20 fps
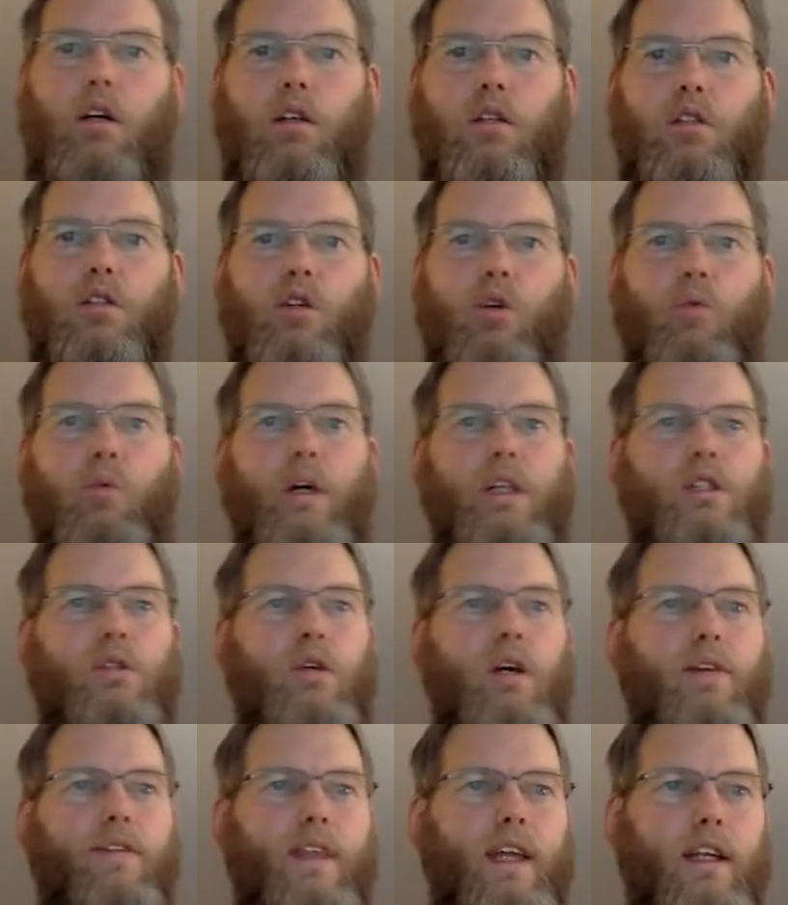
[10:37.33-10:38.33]
So once
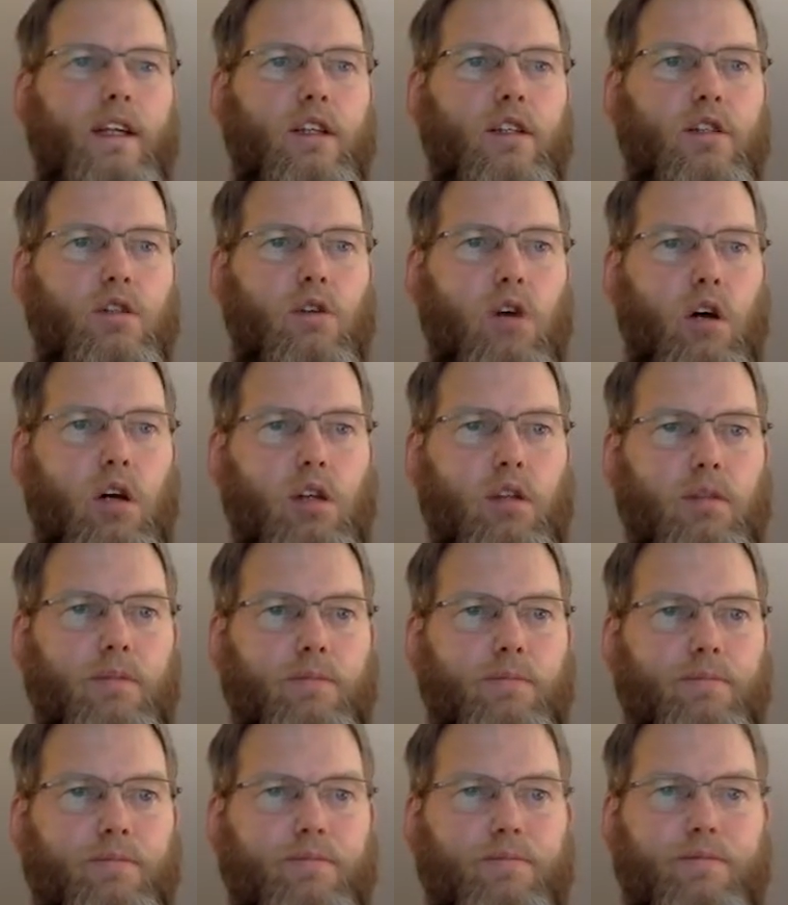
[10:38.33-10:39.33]
you have that installed,
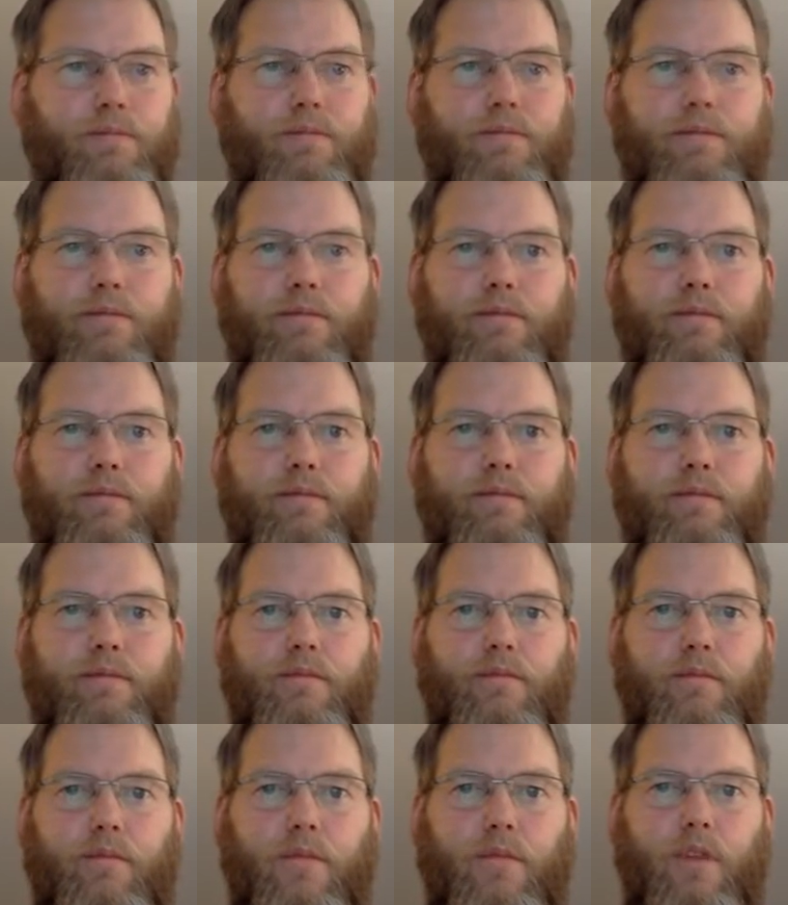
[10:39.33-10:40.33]

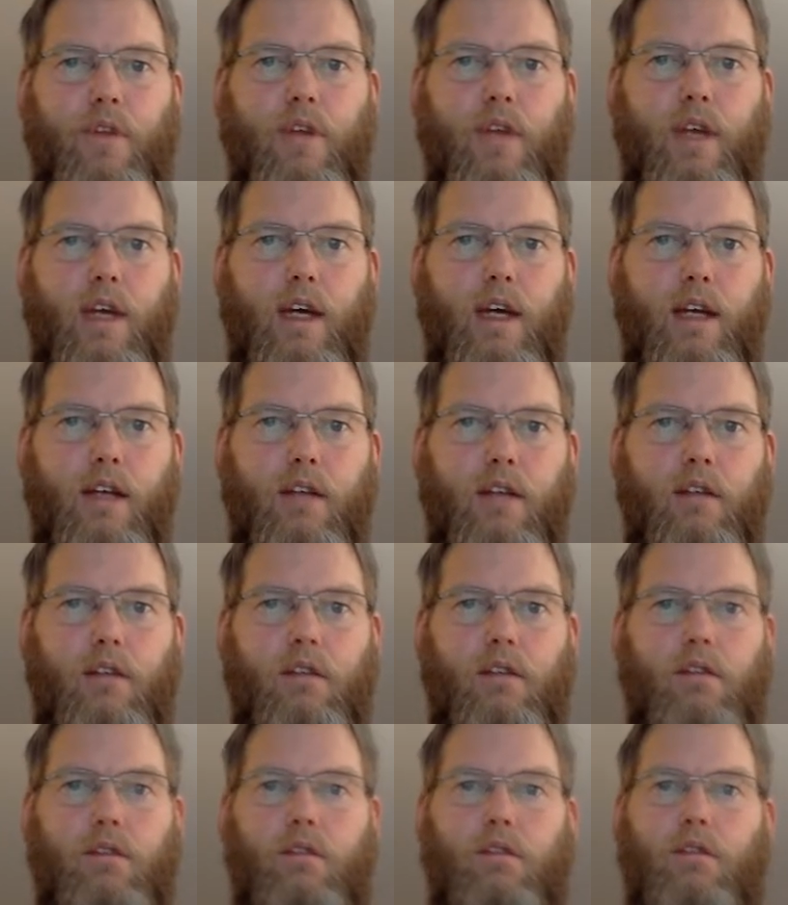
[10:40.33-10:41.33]
then
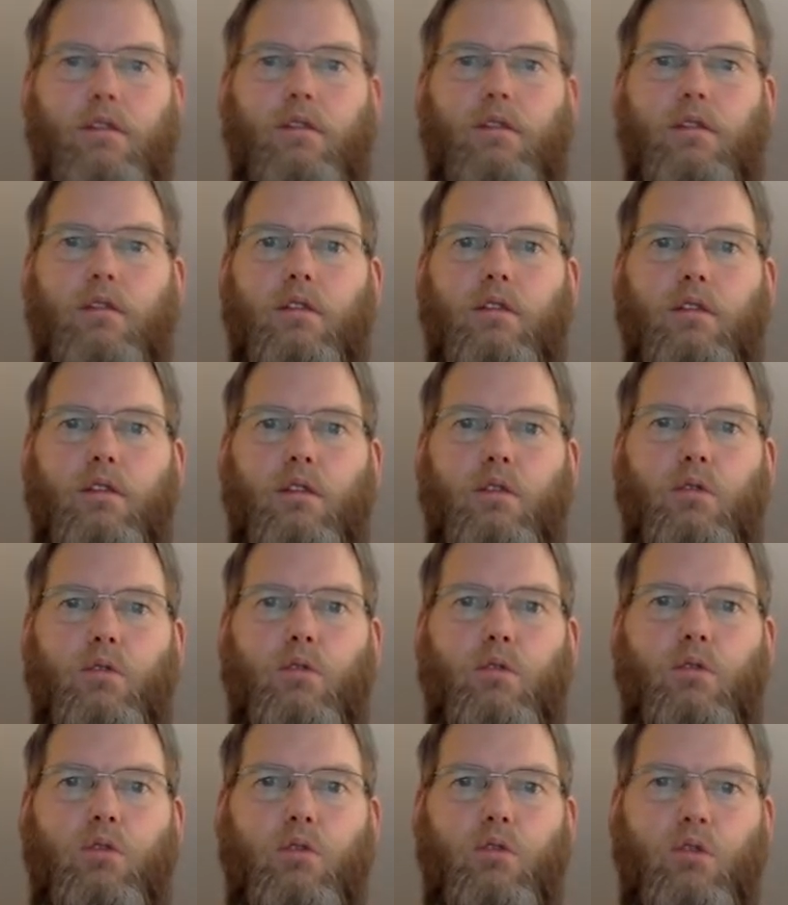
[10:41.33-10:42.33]
you
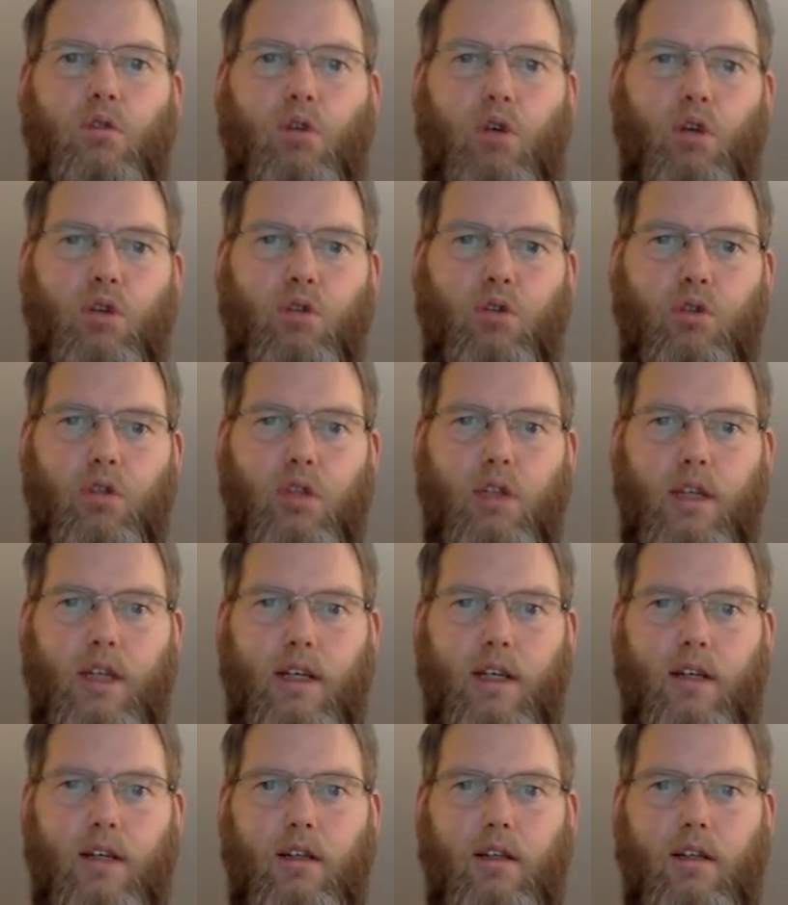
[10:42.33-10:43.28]
control click,